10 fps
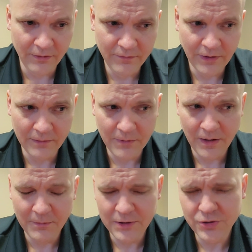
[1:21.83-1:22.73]
don't
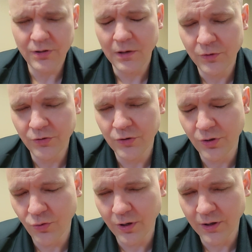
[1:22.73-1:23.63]
even I'm not sure I would do
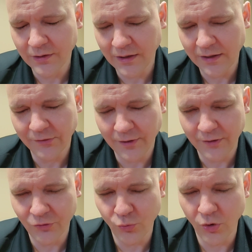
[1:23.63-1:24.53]
yoga like
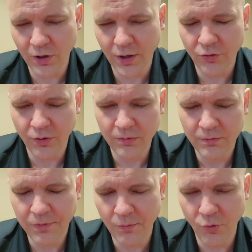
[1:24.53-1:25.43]
as a workout,
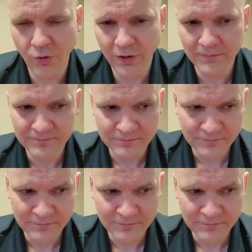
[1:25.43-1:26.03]
but more